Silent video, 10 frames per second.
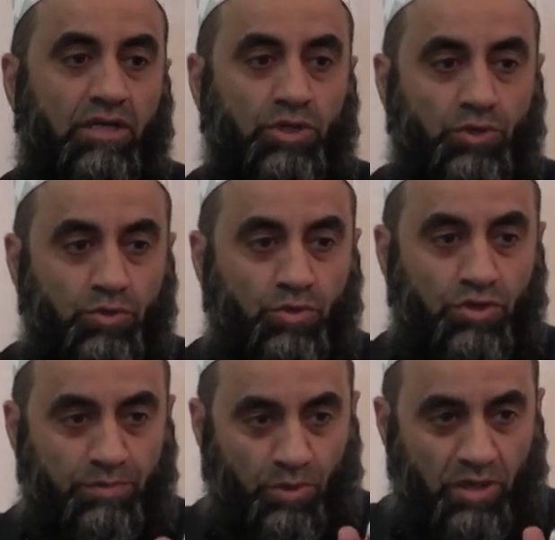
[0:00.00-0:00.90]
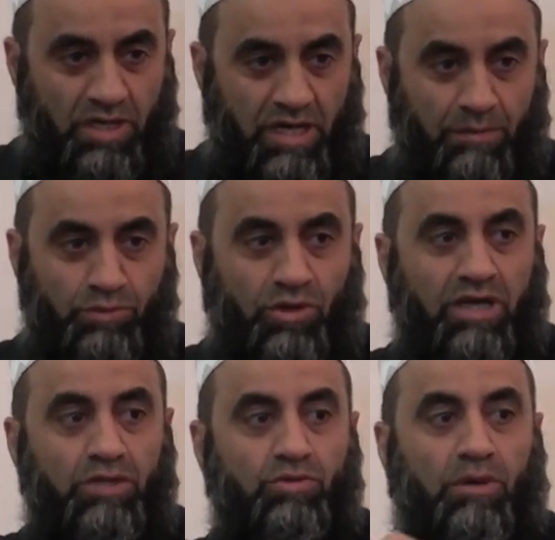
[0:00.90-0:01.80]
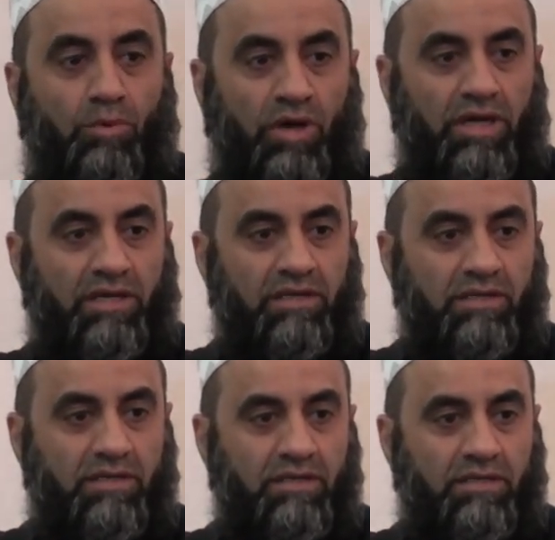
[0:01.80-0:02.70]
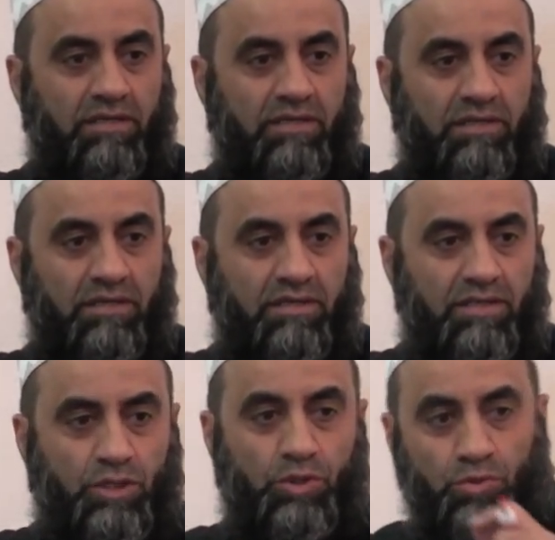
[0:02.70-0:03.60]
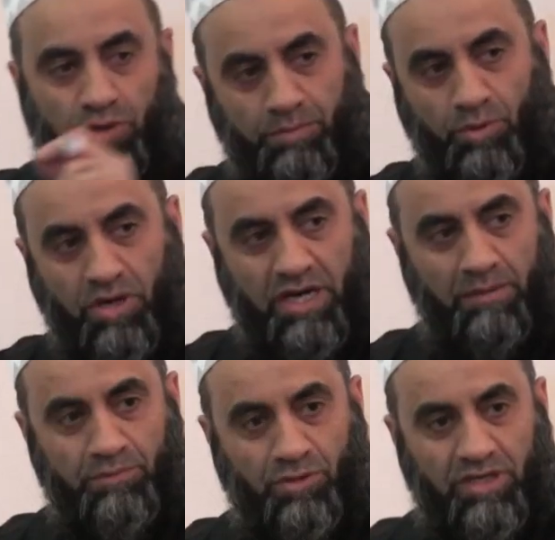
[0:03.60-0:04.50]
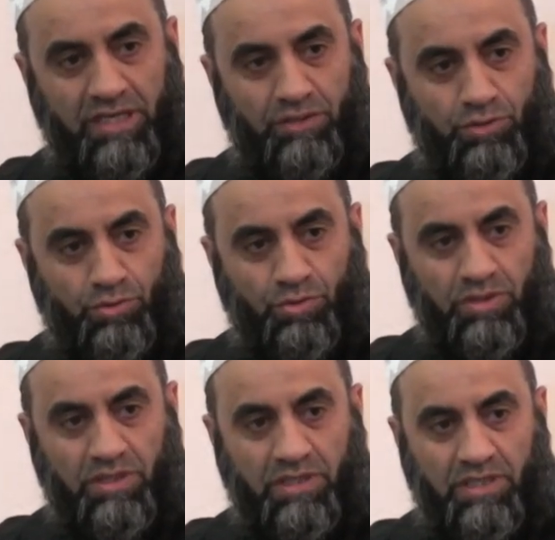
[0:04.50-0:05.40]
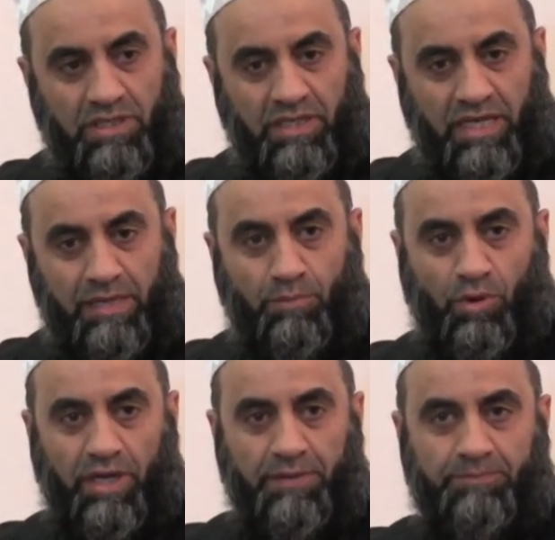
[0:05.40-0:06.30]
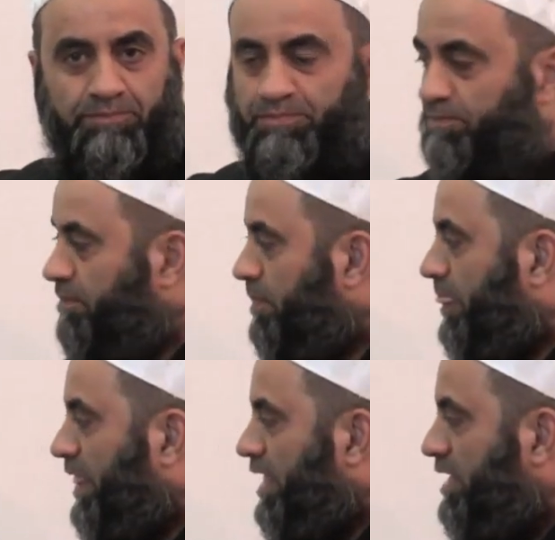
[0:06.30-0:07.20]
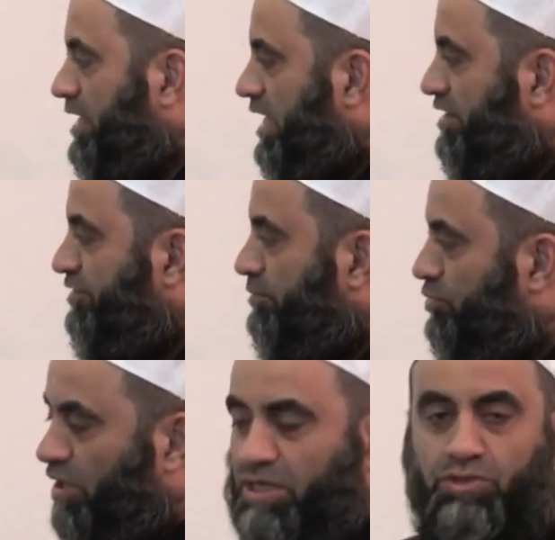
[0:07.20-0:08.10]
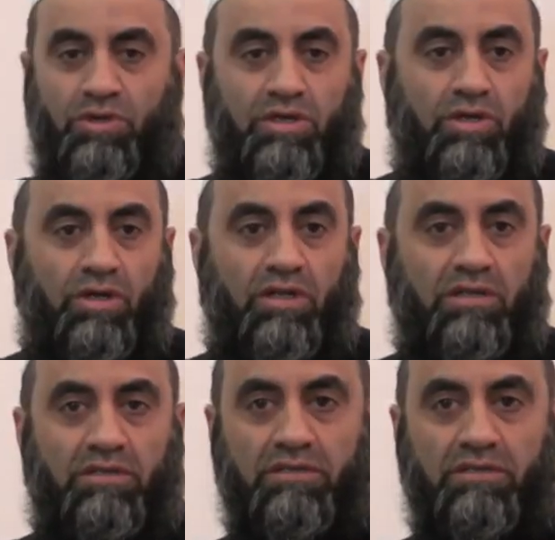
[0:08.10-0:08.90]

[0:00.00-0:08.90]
Your book. I'm talking to a boy. Your book. I'm talking to a boy. If I'm talking to a girl,